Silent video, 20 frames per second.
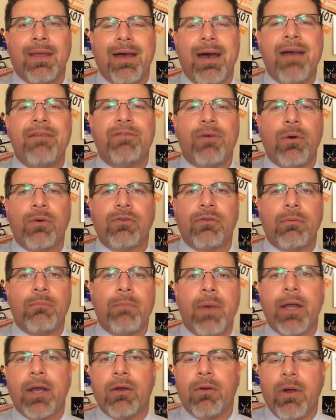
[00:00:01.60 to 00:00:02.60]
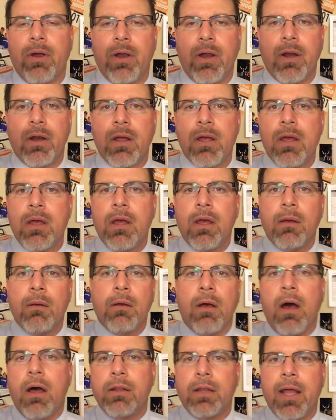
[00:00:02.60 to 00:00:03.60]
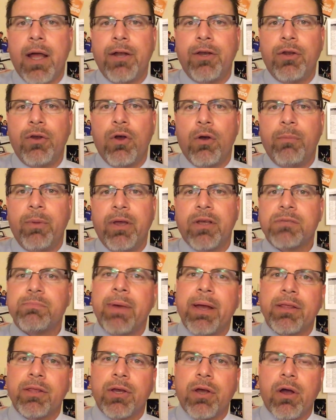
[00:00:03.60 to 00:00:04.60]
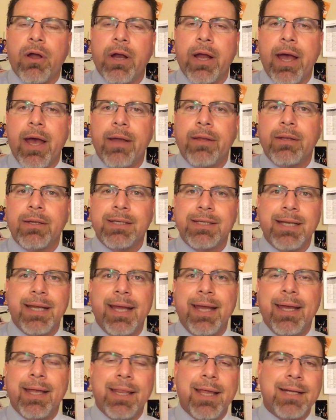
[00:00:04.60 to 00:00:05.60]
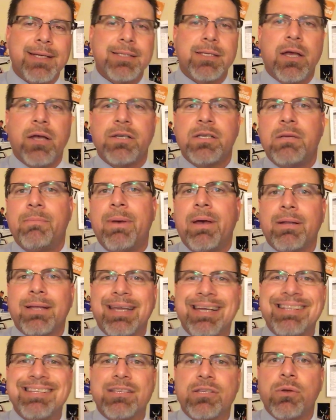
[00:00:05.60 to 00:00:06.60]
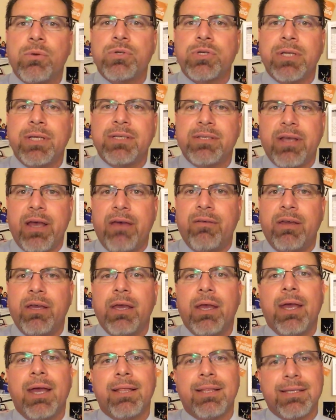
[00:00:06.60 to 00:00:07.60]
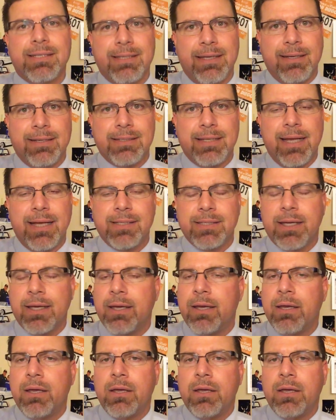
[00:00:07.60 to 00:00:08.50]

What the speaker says: Hi folks, Mike Carrere here. Online, you know me as Mike the Car Guy. Today, I'd like to talk to you about getting socially savvy at the sales desk.